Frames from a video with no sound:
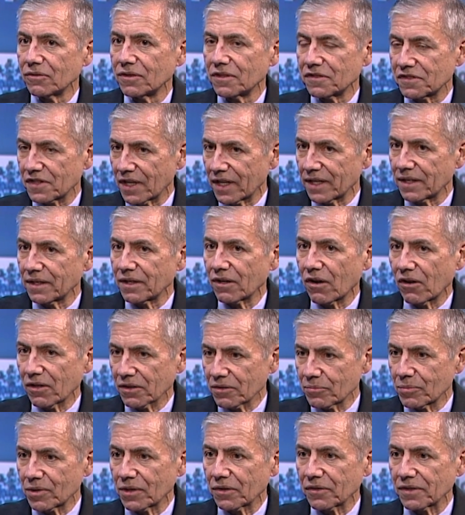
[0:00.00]
designing all
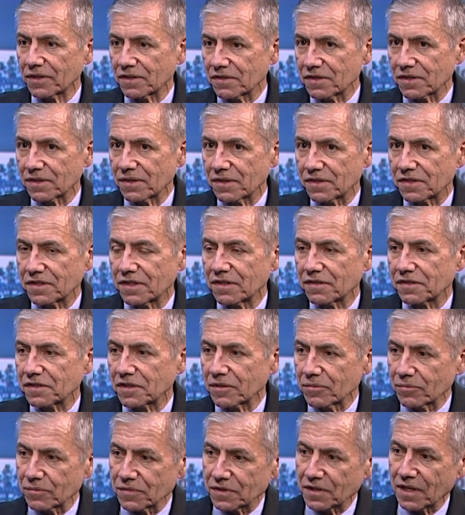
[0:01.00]
the buildings and the
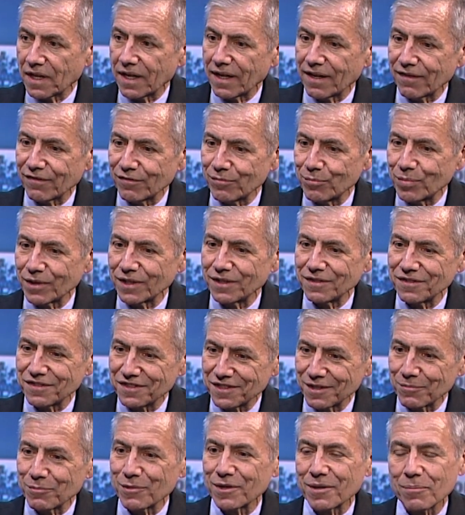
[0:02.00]
systems have been
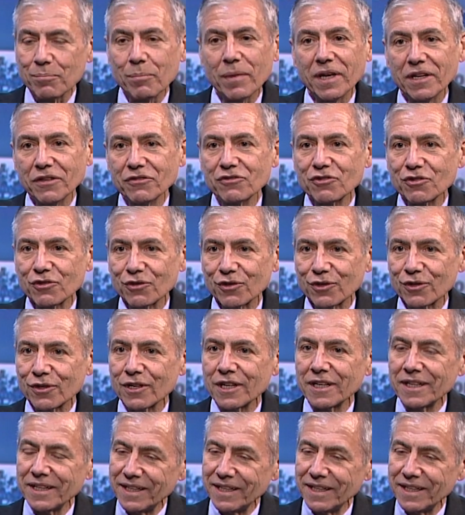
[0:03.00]
some of the major